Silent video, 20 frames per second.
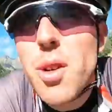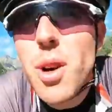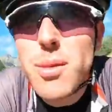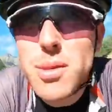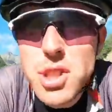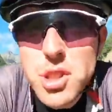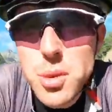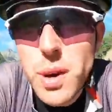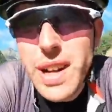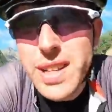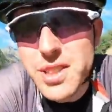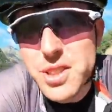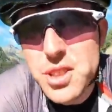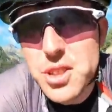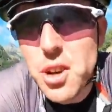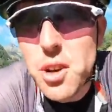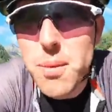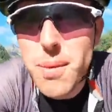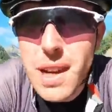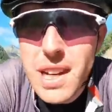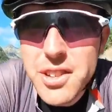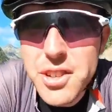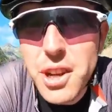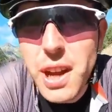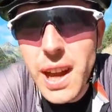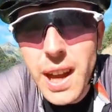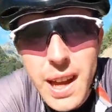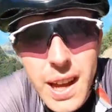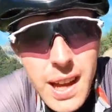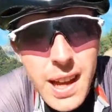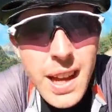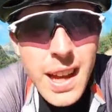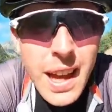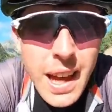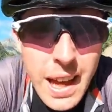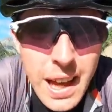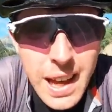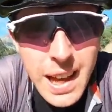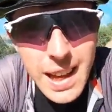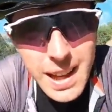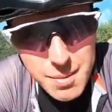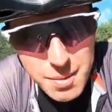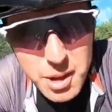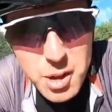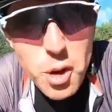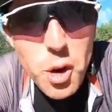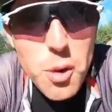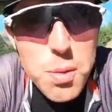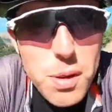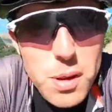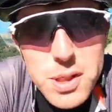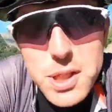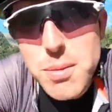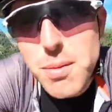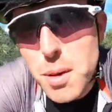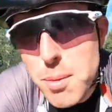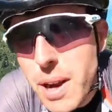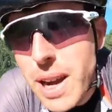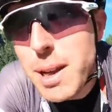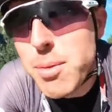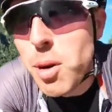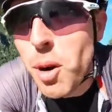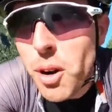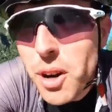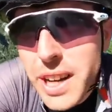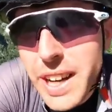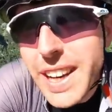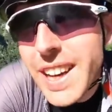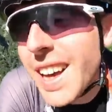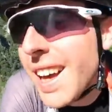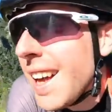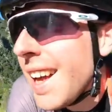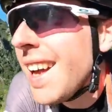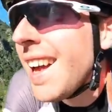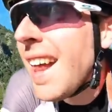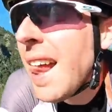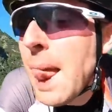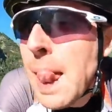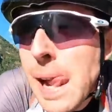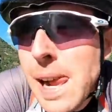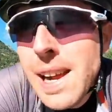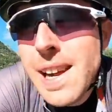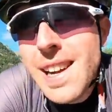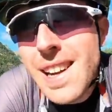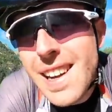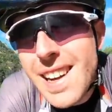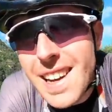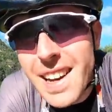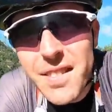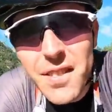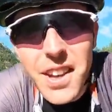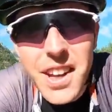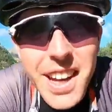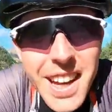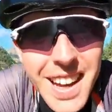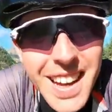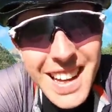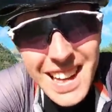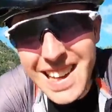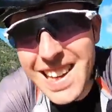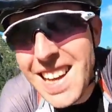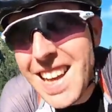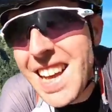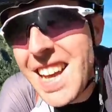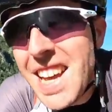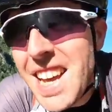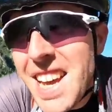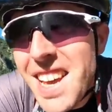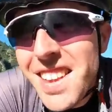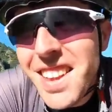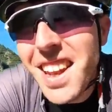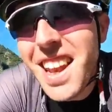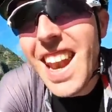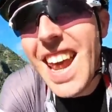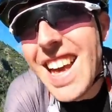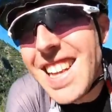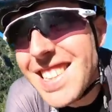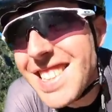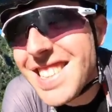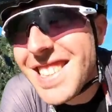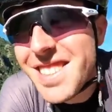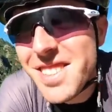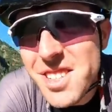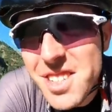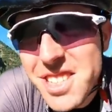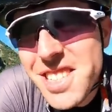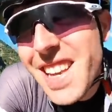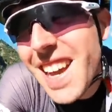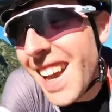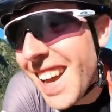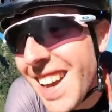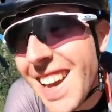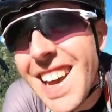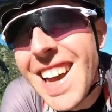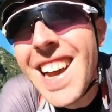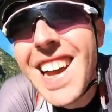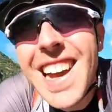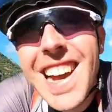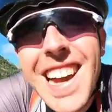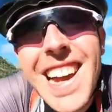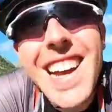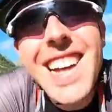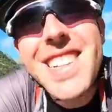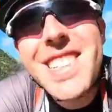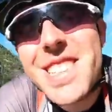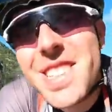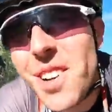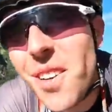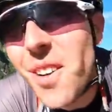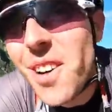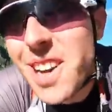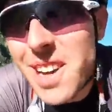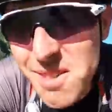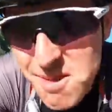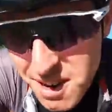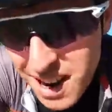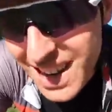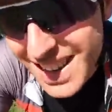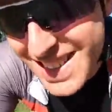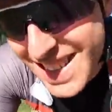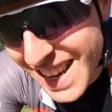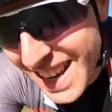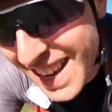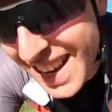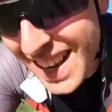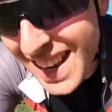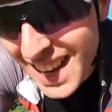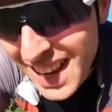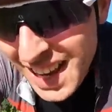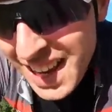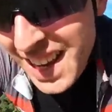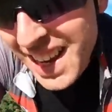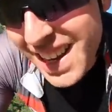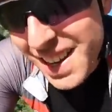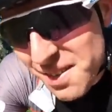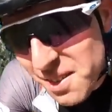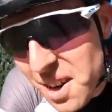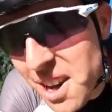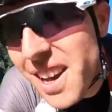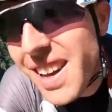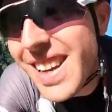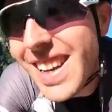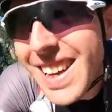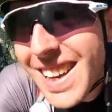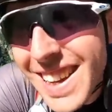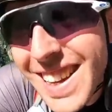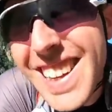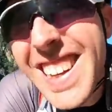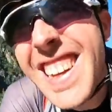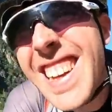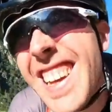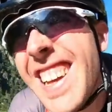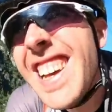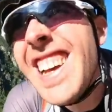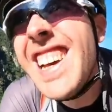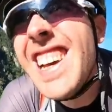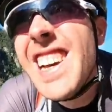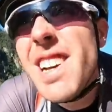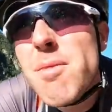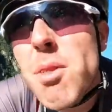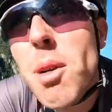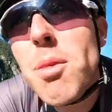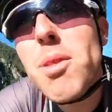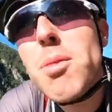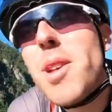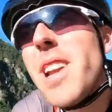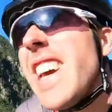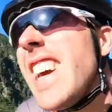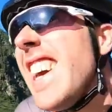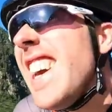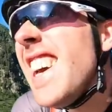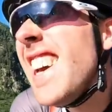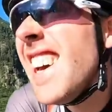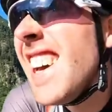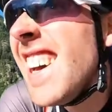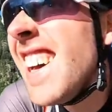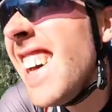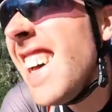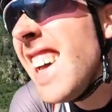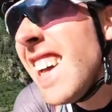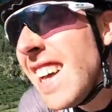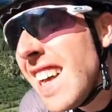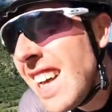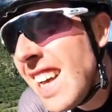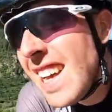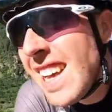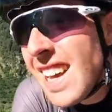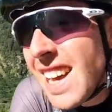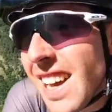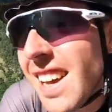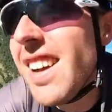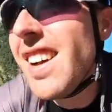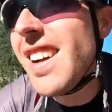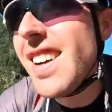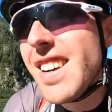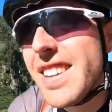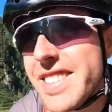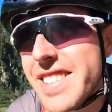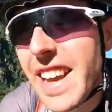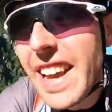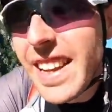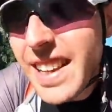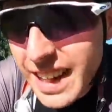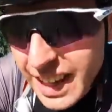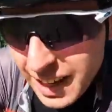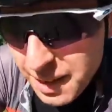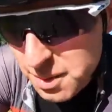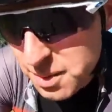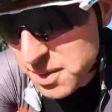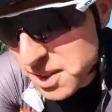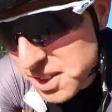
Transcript: Oh, I'm sweating so much. My GoPro's in my back pocket and the, the lens is just soaking wet. We're probably uh, 10k